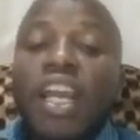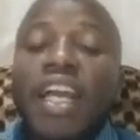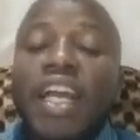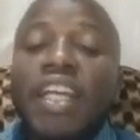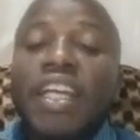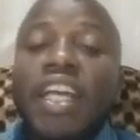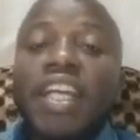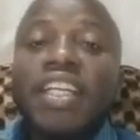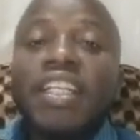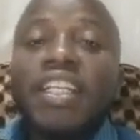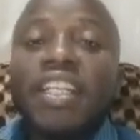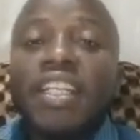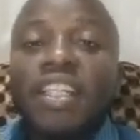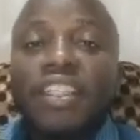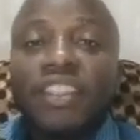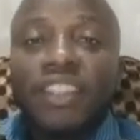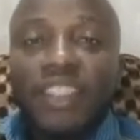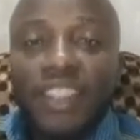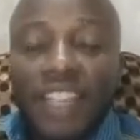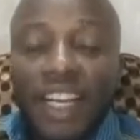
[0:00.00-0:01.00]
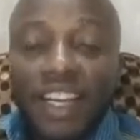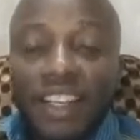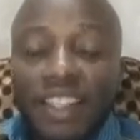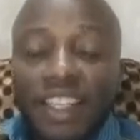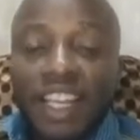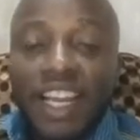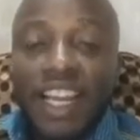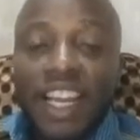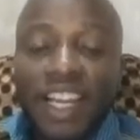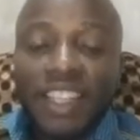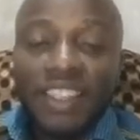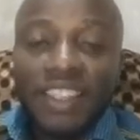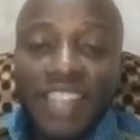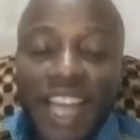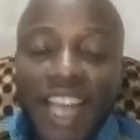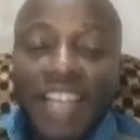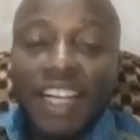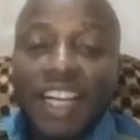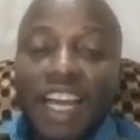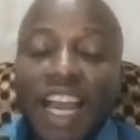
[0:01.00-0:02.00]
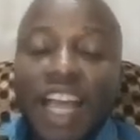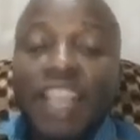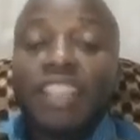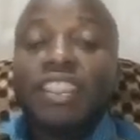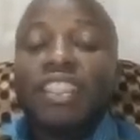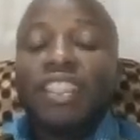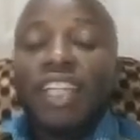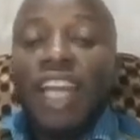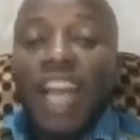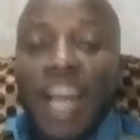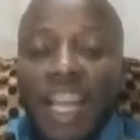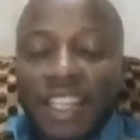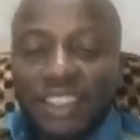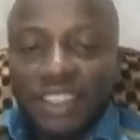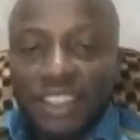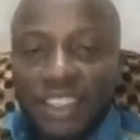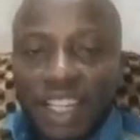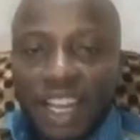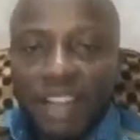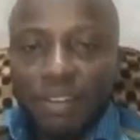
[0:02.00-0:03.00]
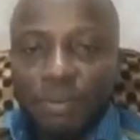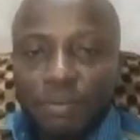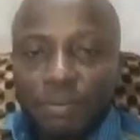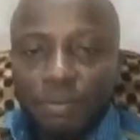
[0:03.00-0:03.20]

and then they tell the entire class the answer.